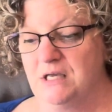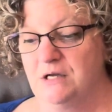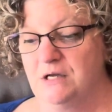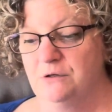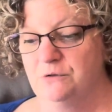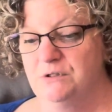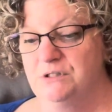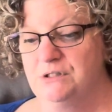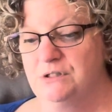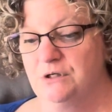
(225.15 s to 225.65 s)

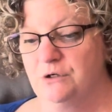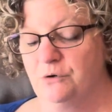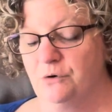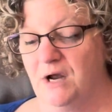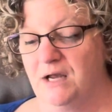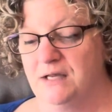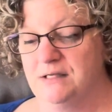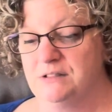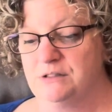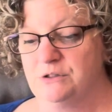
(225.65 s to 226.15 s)
here is the
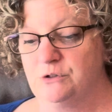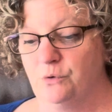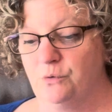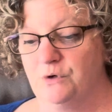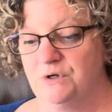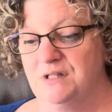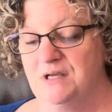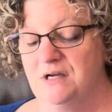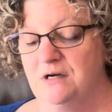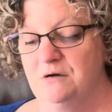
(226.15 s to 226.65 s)
Christ,
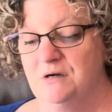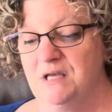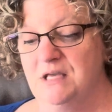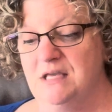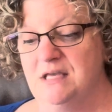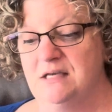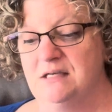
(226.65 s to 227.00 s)
or there he